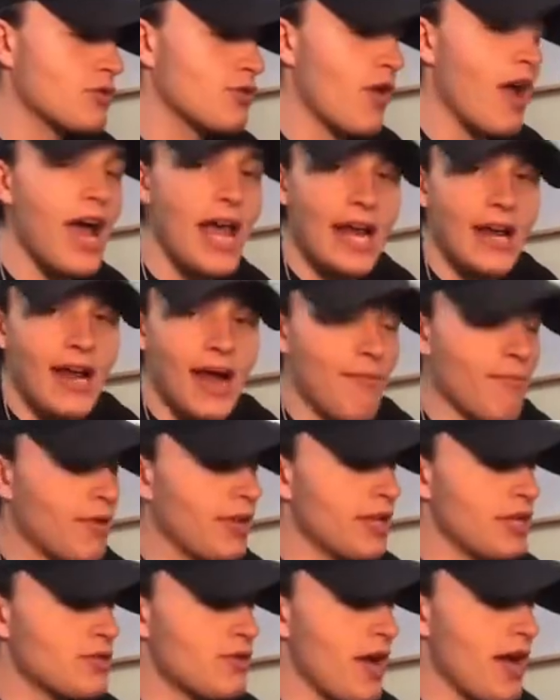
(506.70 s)
trying. I'm
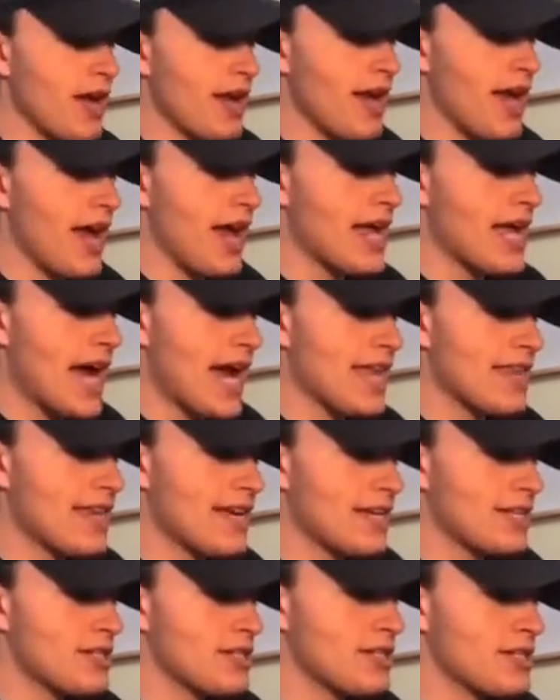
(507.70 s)
really trying. I, I
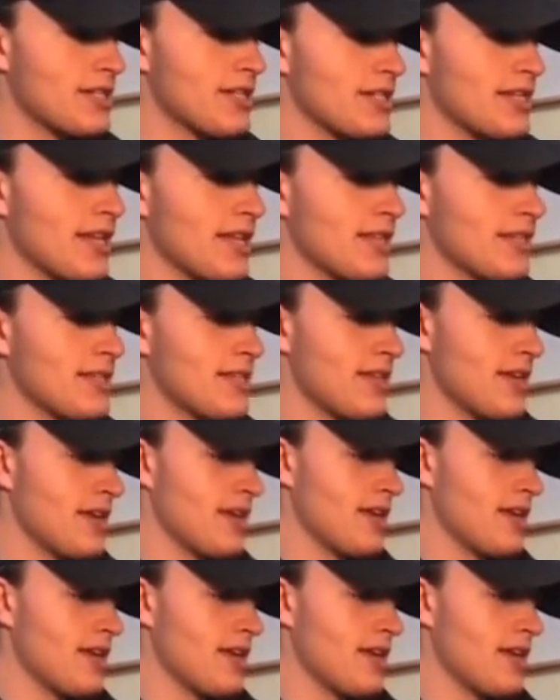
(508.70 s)
think it's just the, it's the